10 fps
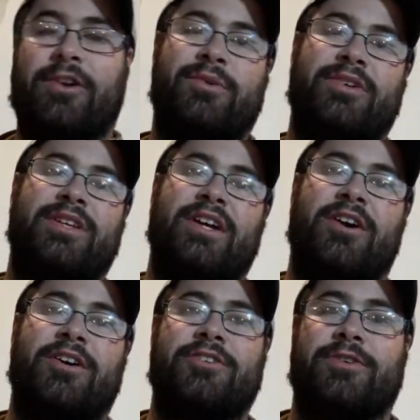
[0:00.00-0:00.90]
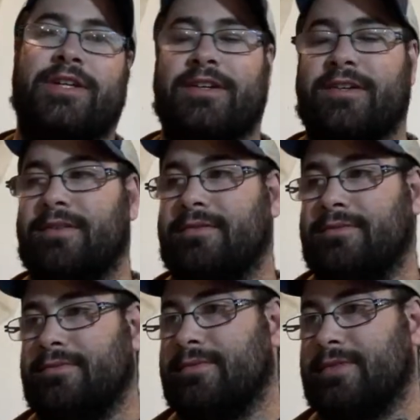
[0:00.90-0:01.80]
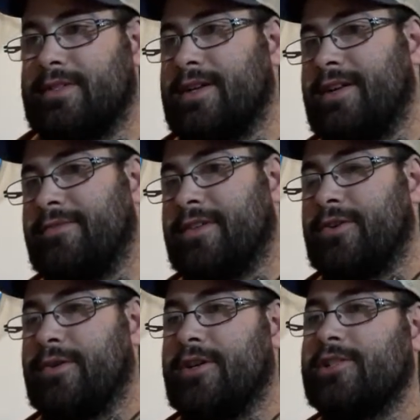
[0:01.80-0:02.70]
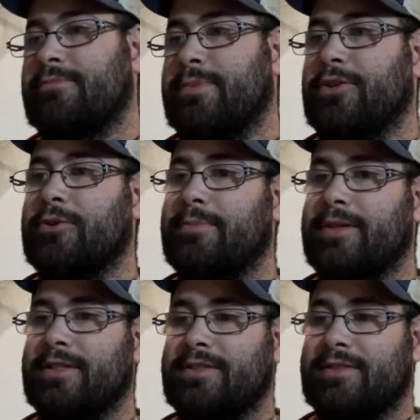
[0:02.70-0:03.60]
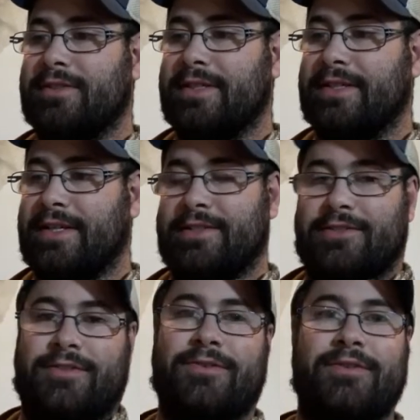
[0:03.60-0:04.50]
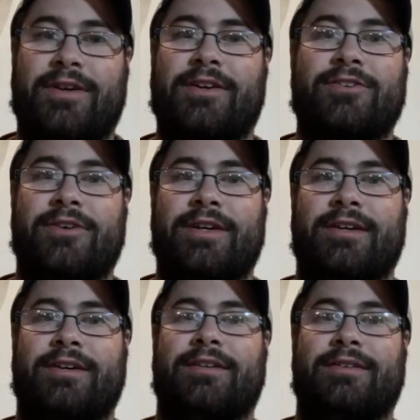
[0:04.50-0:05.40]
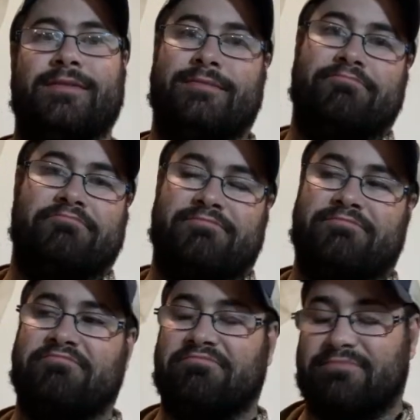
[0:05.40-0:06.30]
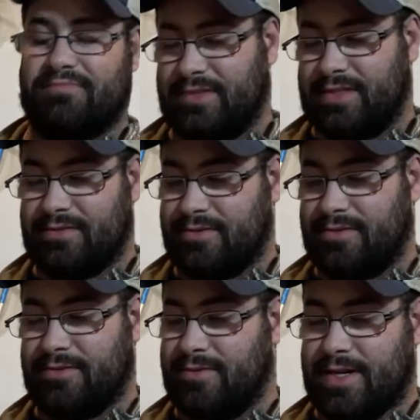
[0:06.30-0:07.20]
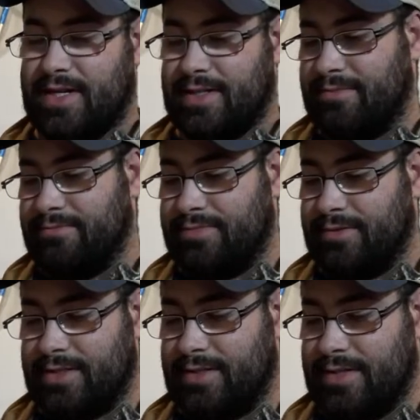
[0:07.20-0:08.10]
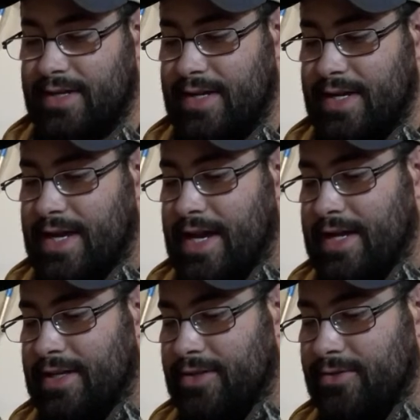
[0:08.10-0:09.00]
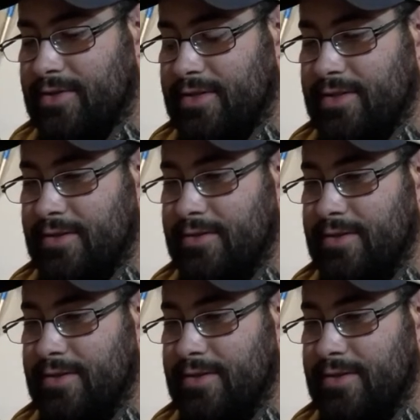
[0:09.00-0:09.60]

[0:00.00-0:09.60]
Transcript: really archery hunt. I have a crossbow, but it's like, I just don't archery hunt. I don't know why, but I used to,